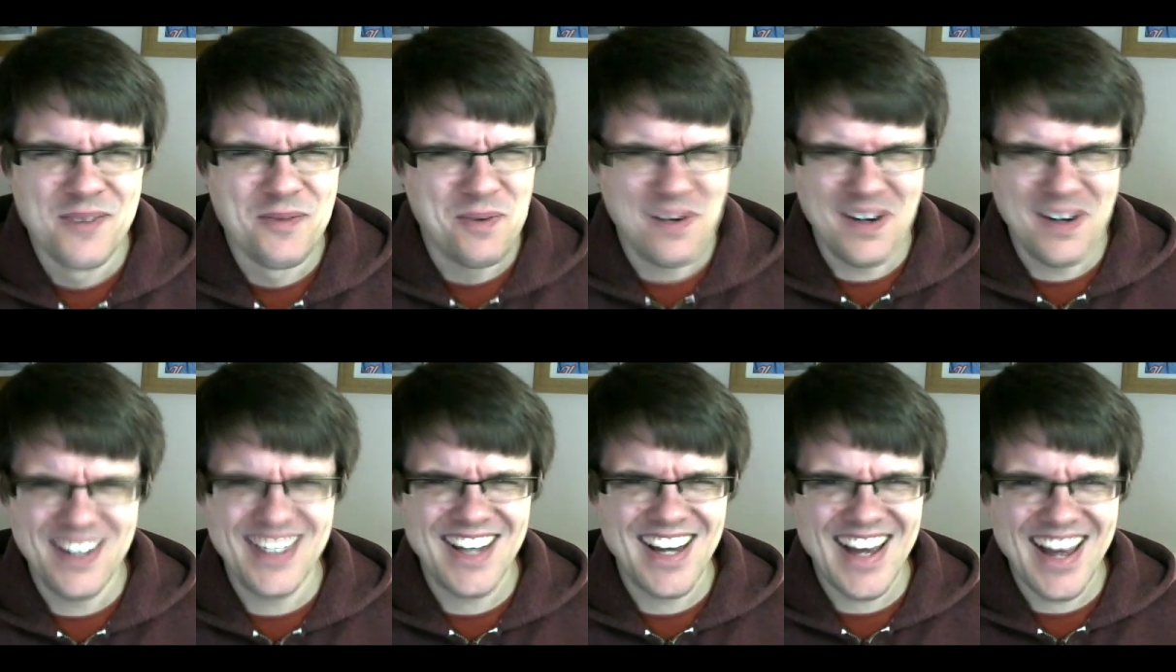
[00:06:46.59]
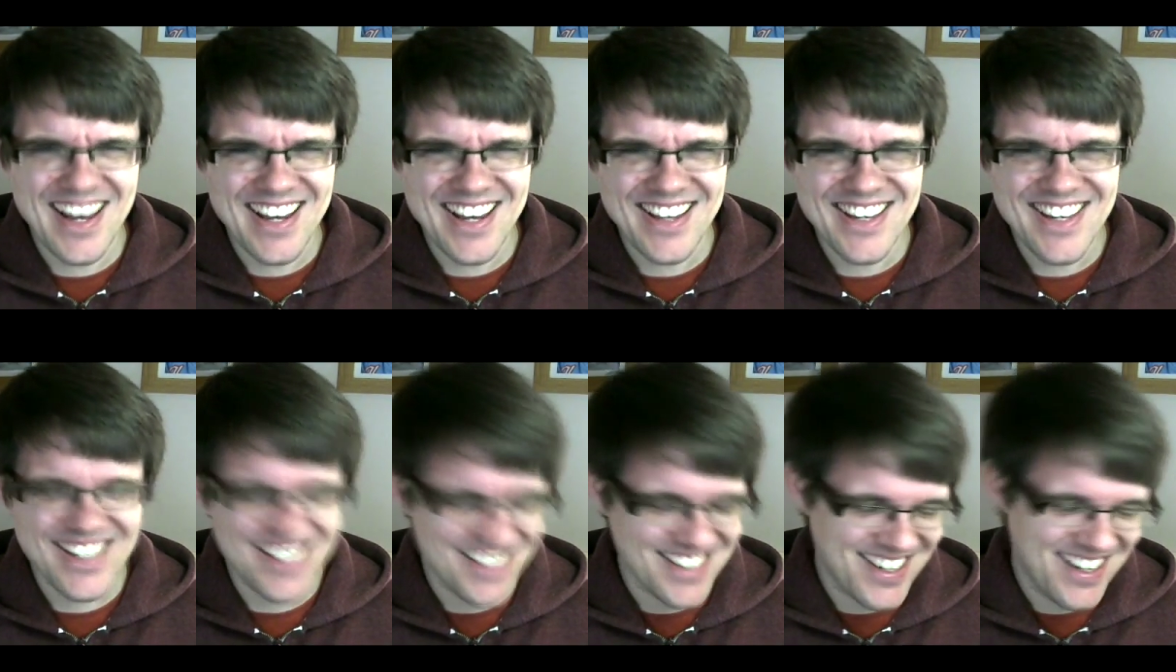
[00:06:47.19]
Why did I hate
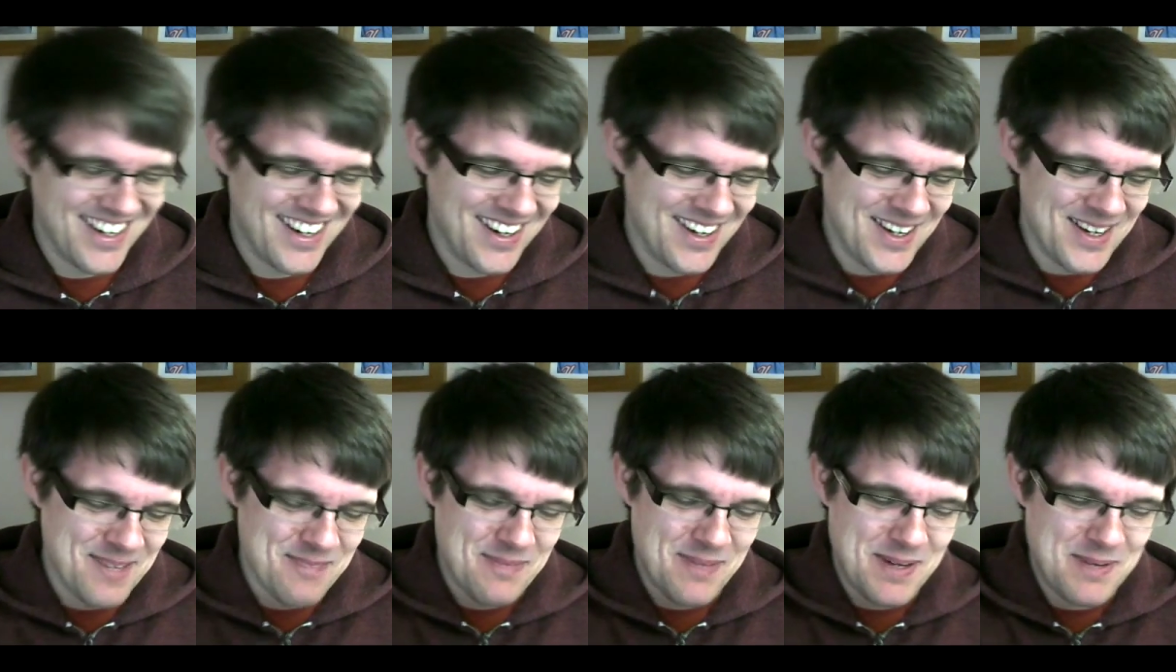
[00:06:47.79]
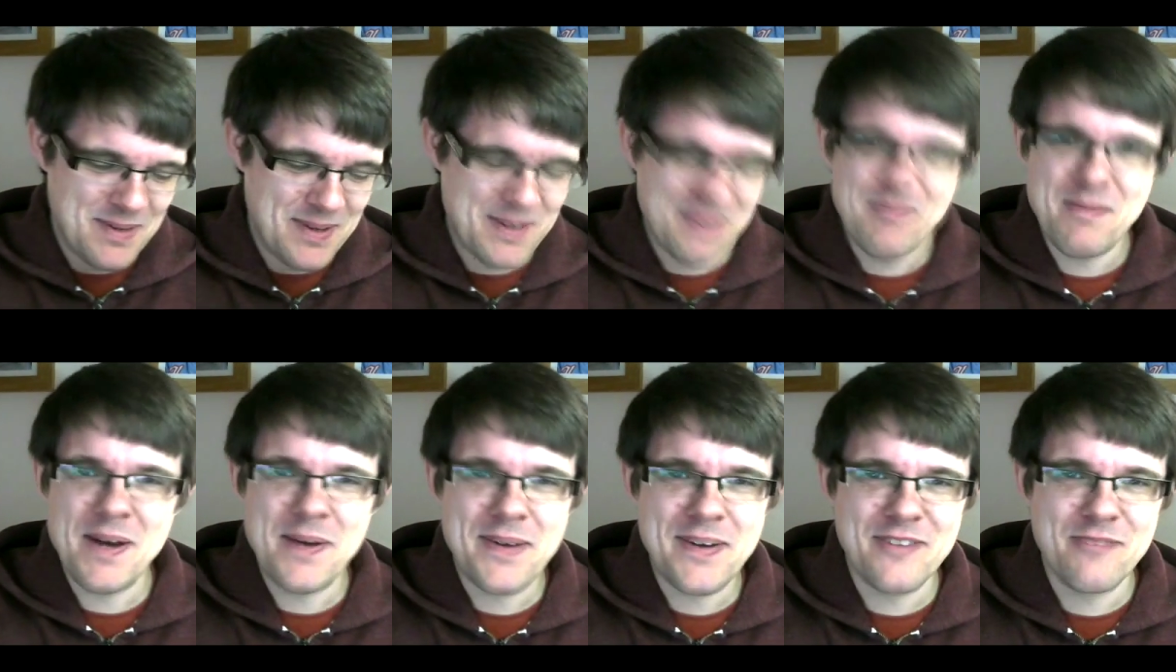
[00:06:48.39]
this? Maybe
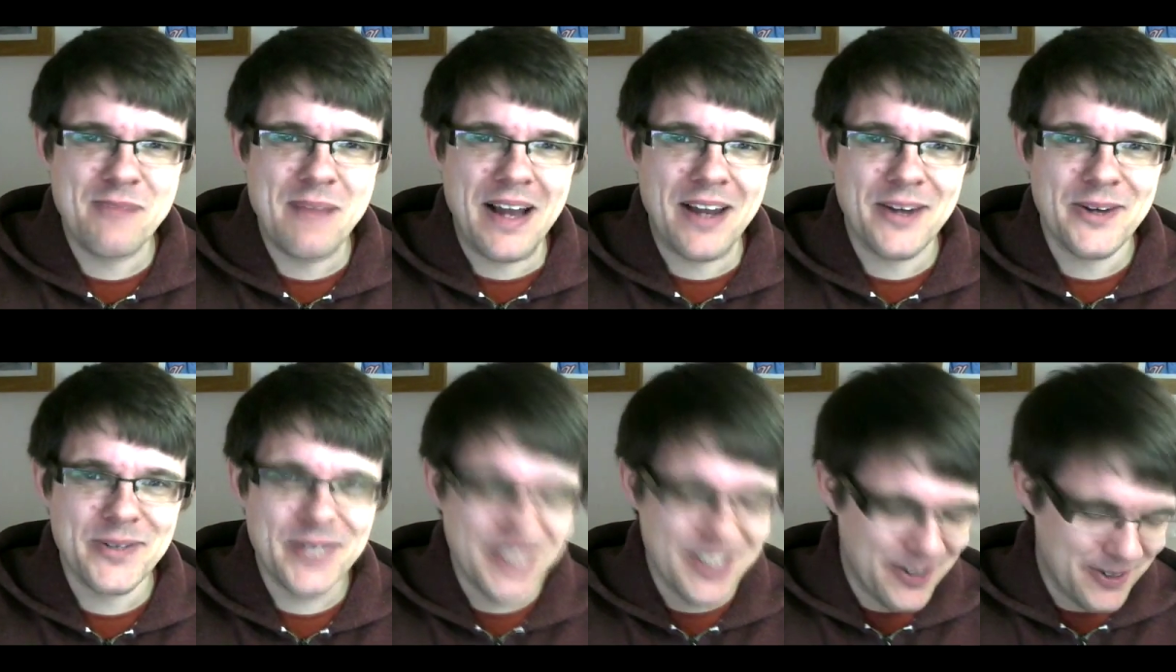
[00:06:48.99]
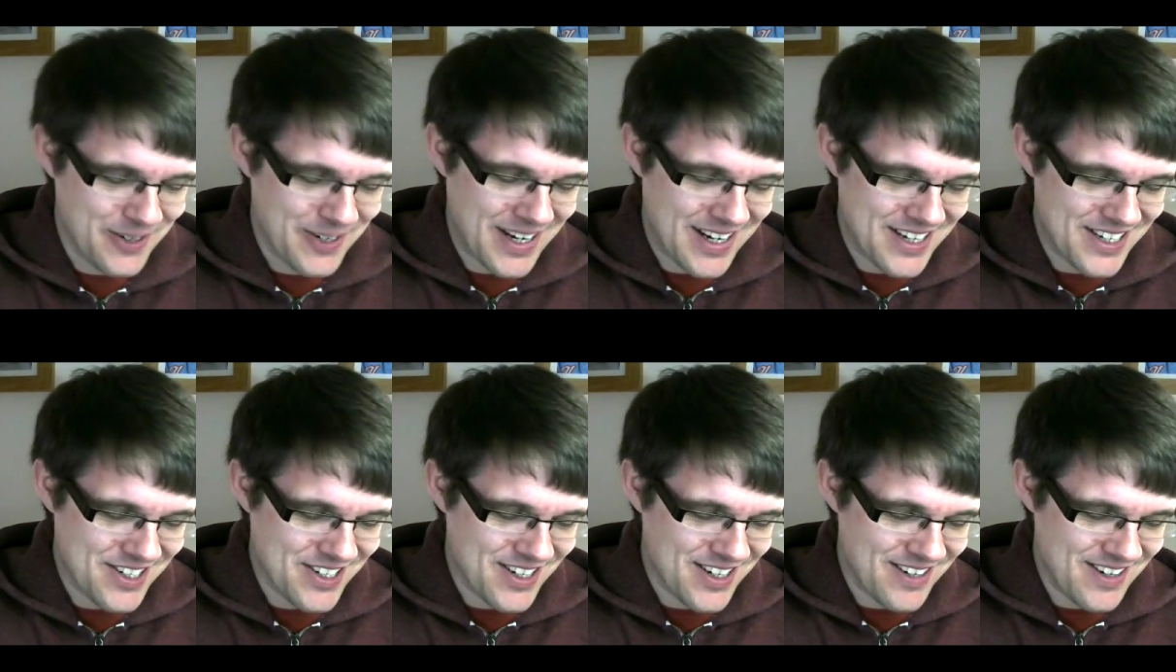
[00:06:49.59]
I've mellowed in old
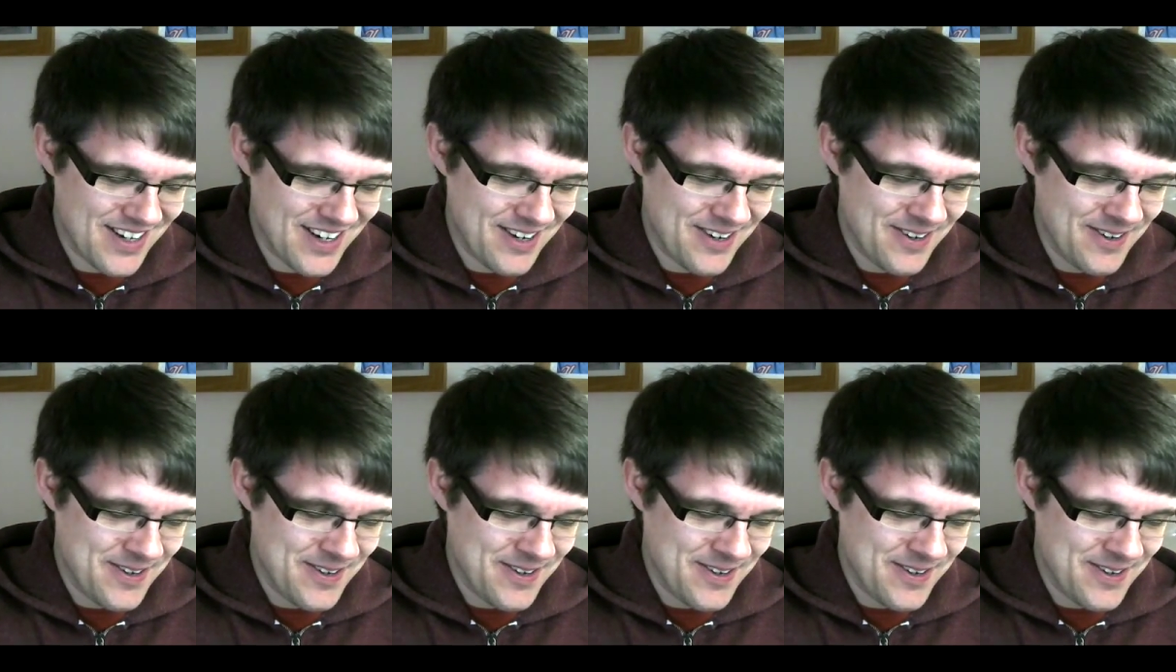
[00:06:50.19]
age, I don't know.